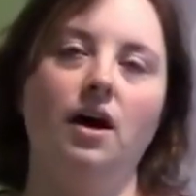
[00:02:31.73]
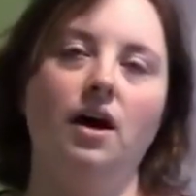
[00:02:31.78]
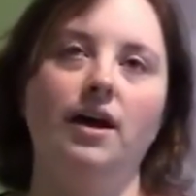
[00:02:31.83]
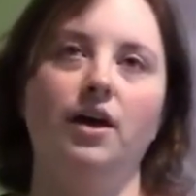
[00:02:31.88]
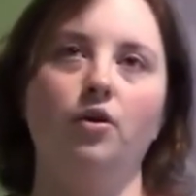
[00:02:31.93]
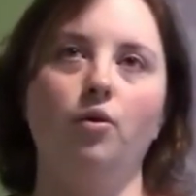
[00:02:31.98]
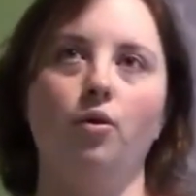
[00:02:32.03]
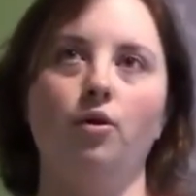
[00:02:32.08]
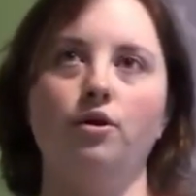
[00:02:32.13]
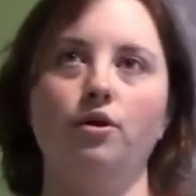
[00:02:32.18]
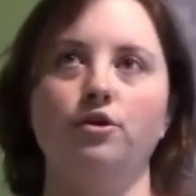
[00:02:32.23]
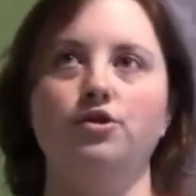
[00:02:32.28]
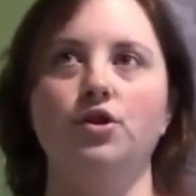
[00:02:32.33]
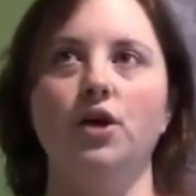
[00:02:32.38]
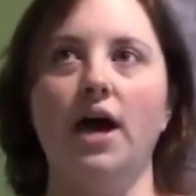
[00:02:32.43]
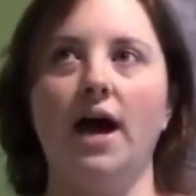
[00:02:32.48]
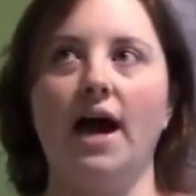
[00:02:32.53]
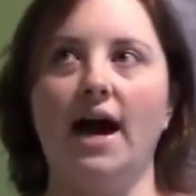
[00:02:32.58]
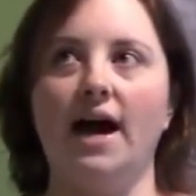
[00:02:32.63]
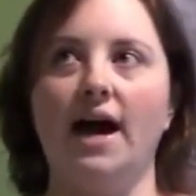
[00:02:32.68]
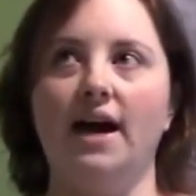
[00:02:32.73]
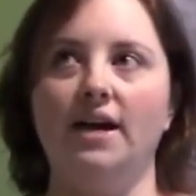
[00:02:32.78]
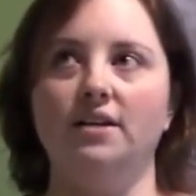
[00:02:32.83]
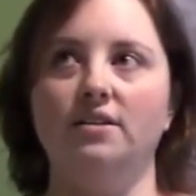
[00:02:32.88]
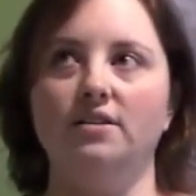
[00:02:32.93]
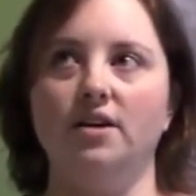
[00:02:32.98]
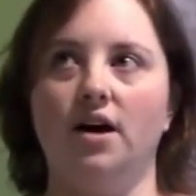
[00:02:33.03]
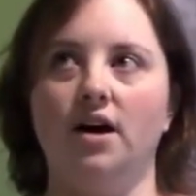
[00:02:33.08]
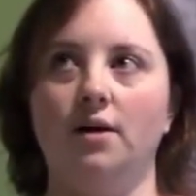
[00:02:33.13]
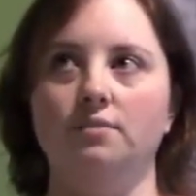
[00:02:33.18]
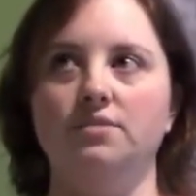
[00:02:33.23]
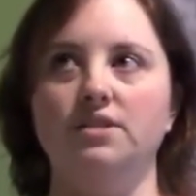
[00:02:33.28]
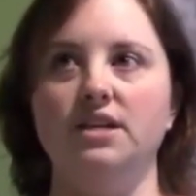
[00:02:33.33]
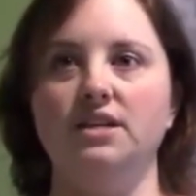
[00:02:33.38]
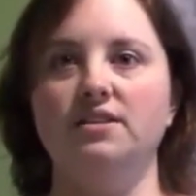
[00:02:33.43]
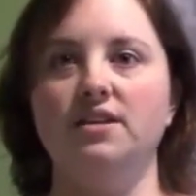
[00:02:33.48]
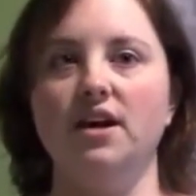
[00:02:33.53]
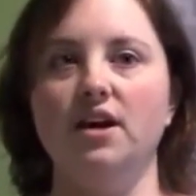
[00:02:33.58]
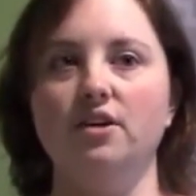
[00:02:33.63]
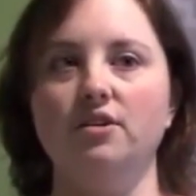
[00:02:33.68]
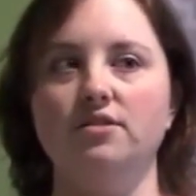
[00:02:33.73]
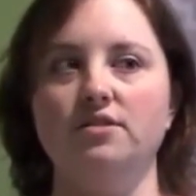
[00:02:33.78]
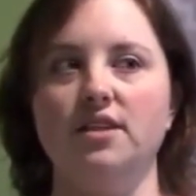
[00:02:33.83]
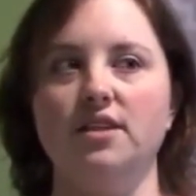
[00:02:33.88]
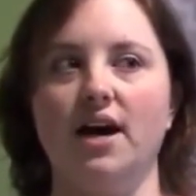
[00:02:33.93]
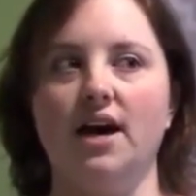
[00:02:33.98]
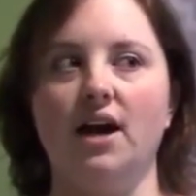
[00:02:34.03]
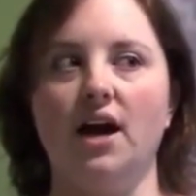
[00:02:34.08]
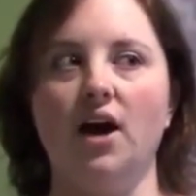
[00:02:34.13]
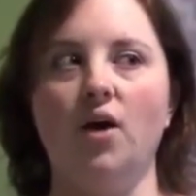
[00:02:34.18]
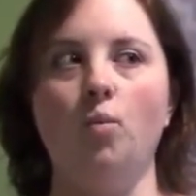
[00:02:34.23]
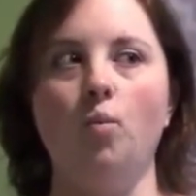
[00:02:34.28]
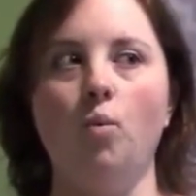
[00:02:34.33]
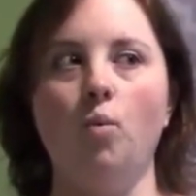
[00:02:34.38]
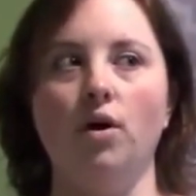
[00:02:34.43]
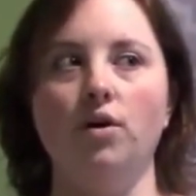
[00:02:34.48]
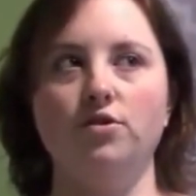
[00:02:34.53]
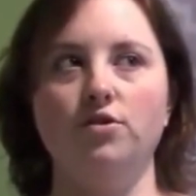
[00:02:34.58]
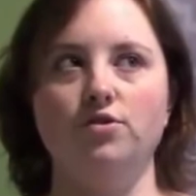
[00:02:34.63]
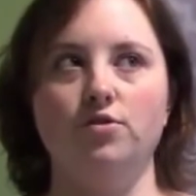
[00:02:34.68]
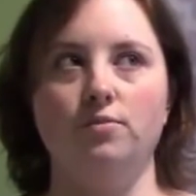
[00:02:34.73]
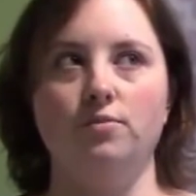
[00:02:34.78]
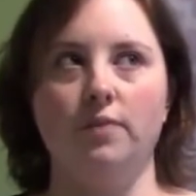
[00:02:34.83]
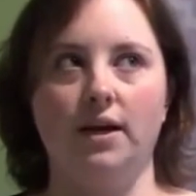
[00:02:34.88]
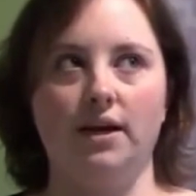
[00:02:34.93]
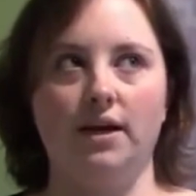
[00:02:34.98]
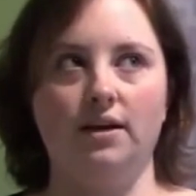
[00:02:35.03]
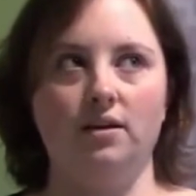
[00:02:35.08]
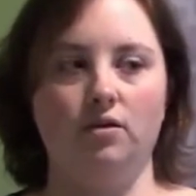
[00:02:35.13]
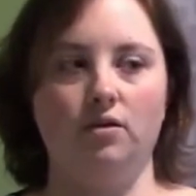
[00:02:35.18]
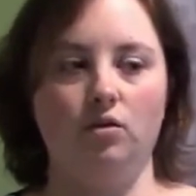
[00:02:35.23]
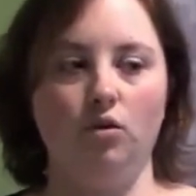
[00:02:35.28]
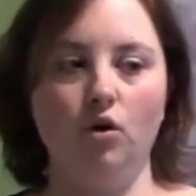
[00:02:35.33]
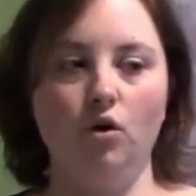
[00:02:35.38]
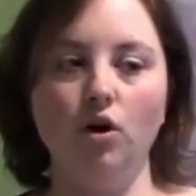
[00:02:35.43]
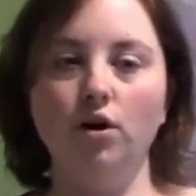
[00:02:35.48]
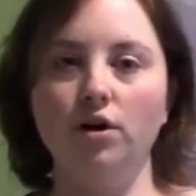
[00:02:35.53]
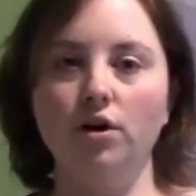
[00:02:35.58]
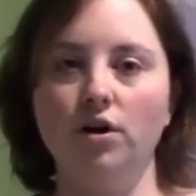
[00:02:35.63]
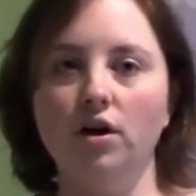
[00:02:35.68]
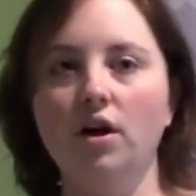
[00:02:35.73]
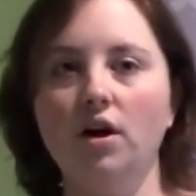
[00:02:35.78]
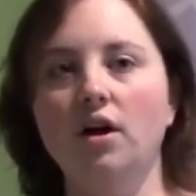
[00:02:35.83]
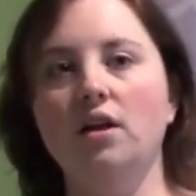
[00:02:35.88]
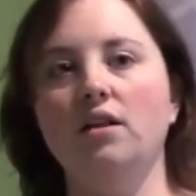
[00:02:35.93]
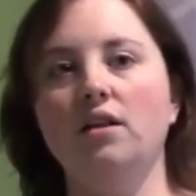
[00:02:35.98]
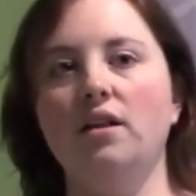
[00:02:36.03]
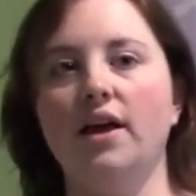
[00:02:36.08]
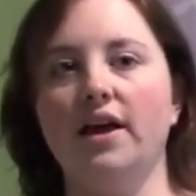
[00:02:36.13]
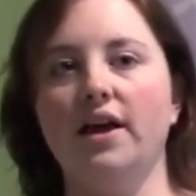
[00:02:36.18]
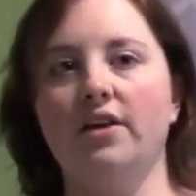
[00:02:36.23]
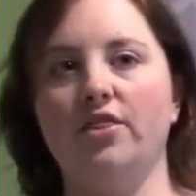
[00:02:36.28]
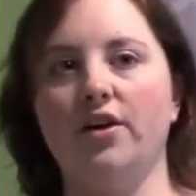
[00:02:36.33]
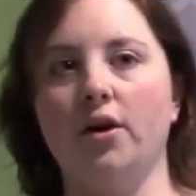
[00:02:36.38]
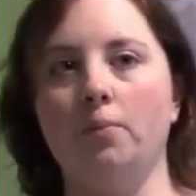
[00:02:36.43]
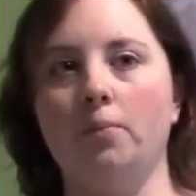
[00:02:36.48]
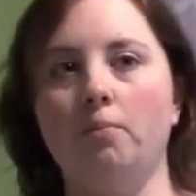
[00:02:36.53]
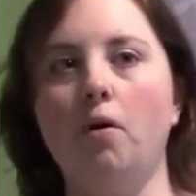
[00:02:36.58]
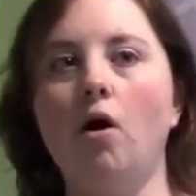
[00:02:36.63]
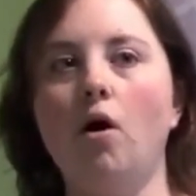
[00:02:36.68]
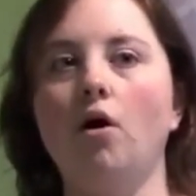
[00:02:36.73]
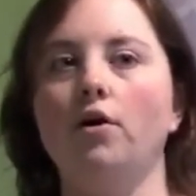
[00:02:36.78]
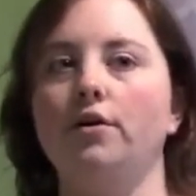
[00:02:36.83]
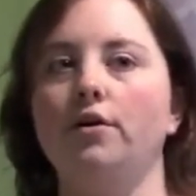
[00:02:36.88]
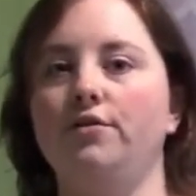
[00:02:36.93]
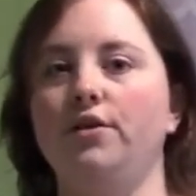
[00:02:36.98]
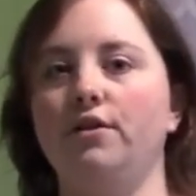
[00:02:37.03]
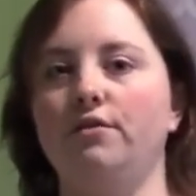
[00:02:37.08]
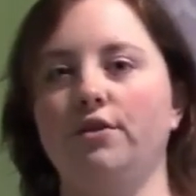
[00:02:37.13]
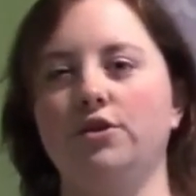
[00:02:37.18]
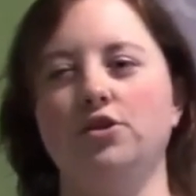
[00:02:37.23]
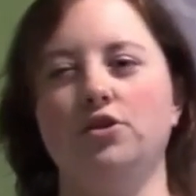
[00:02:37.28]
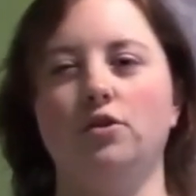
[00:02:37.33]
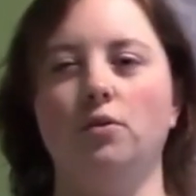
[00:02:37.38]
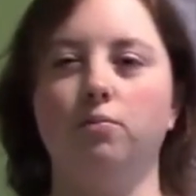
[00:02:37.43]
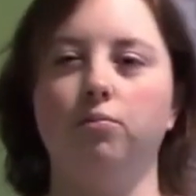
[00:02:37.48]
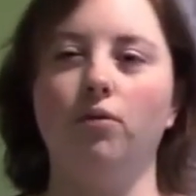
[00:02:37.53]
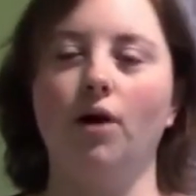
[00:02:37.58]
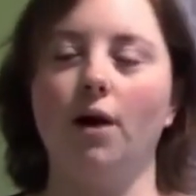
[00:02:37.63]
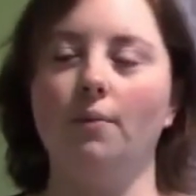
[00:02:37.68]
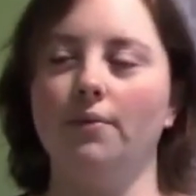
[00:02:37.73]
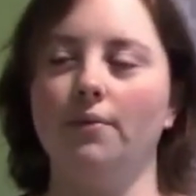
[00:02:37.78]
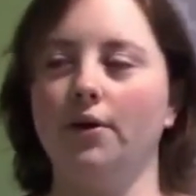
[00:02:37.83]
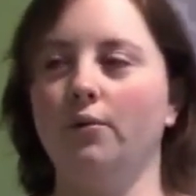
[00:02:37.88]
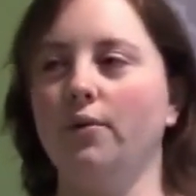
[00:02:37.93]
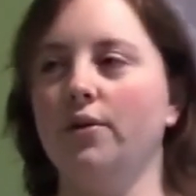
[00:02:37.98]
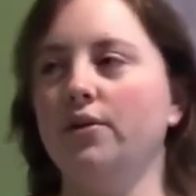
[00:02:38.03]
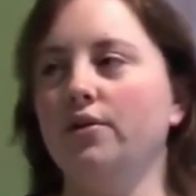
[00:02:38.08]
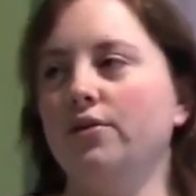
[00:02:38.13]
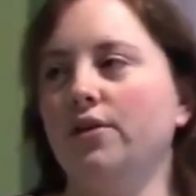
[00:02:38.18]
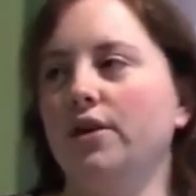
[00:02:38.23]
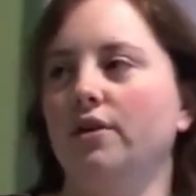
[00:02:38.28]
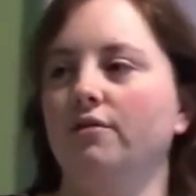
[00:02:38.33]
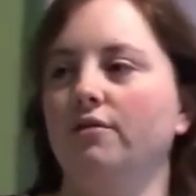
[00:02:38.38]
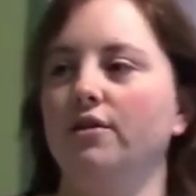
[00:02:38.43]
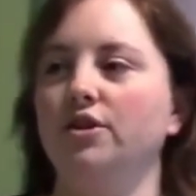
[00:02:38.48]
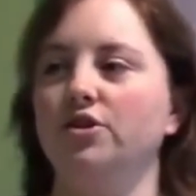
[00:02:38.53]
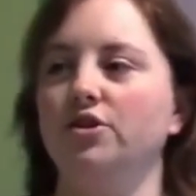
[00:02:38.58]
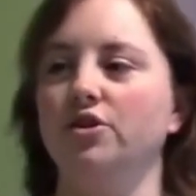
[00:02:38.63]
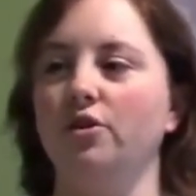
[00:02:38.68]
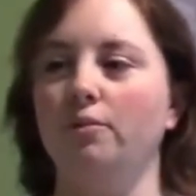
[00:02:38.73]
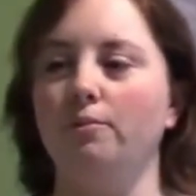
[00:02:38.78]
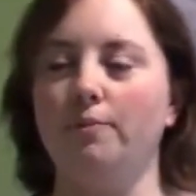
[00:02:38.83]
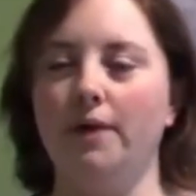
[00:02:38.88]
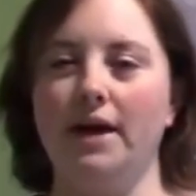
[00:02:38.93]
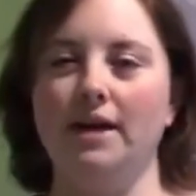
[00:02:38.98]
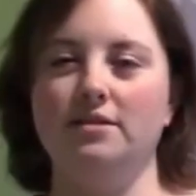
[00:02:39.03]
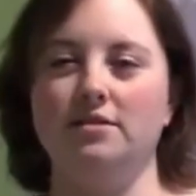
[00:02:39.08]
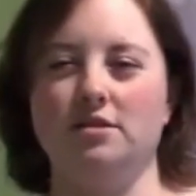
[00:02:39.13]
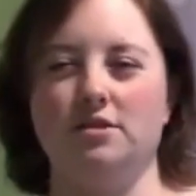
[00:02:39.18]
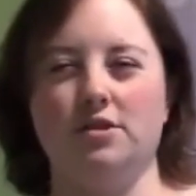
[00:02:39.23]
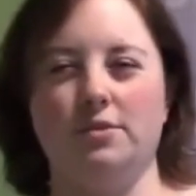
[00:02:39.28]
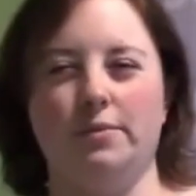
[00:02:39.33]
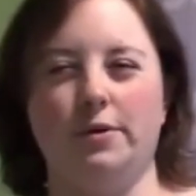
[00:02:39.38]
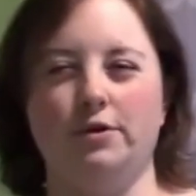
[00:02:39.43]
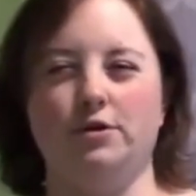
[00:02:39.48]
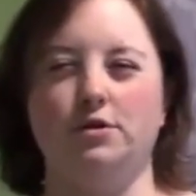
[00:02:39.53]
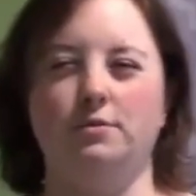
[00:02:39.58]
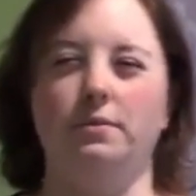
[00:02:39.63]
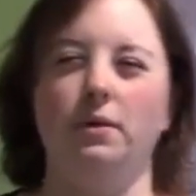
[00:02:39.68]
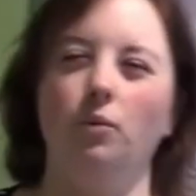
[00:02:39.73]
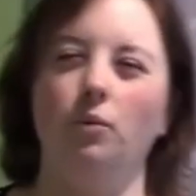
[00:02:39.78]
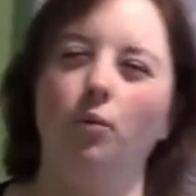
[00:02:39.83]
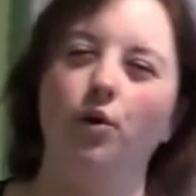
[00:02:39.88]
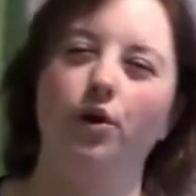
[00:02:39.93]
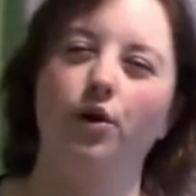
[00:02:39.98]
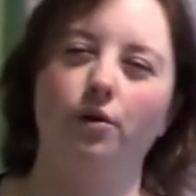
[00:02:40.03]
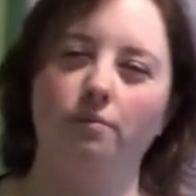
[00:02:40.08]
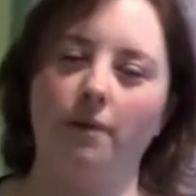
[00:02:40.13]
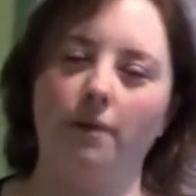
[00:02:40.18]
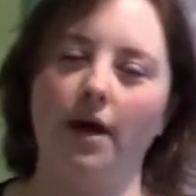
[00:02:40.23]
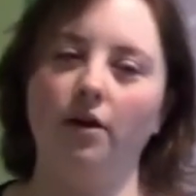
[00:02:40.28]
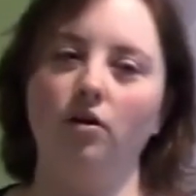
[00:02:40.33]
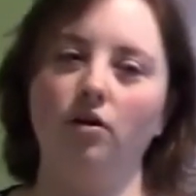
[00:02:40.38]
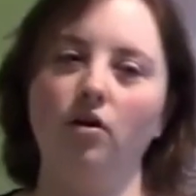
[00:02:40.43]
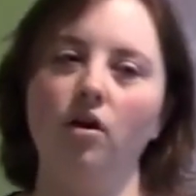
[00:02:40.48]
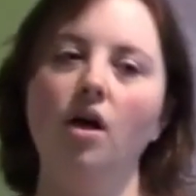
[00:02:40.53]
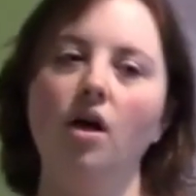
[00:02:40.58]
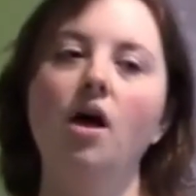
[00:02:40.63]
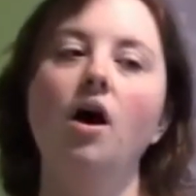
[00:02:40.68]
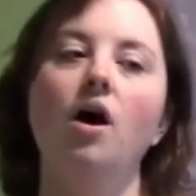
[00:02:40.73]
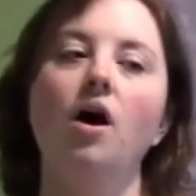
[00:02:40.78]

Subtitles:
in order to add details that I want to make look like they're part of the original prop. Like whether the original base is supposed to be wood or metal,